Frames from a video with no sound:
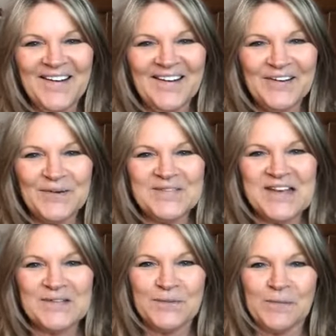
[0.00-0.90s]
You're
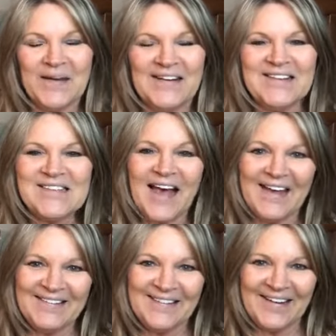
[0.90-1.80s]
obsessed with bunnies. I
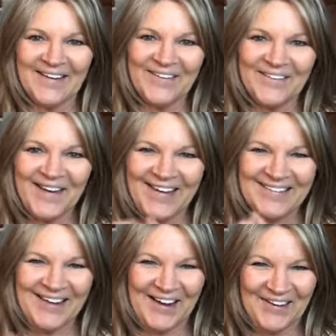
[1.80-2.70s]
know.
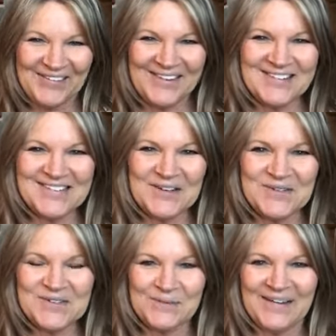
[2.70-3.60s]
They're so
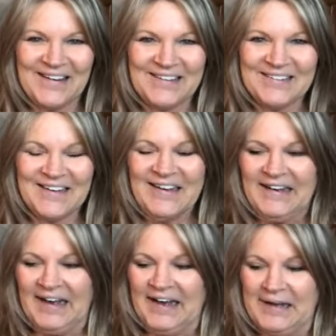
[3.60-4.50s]
sweet.
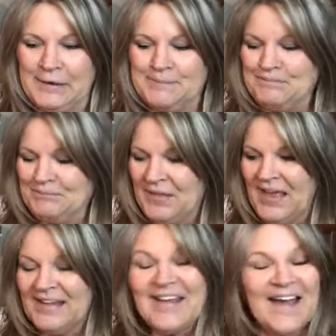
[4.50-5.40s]

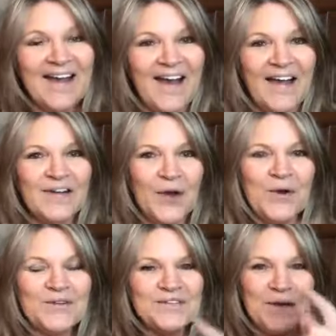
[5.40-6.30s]
Yeah, I
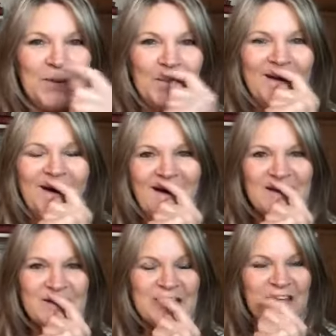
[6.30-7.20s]
also,
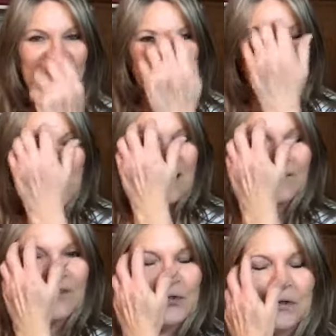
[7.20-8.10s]
gosh,
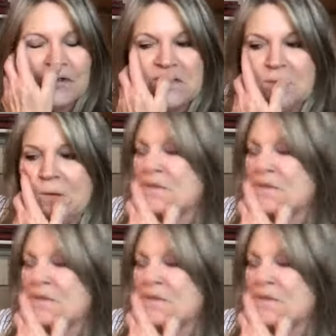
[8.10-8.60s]
you girls that we were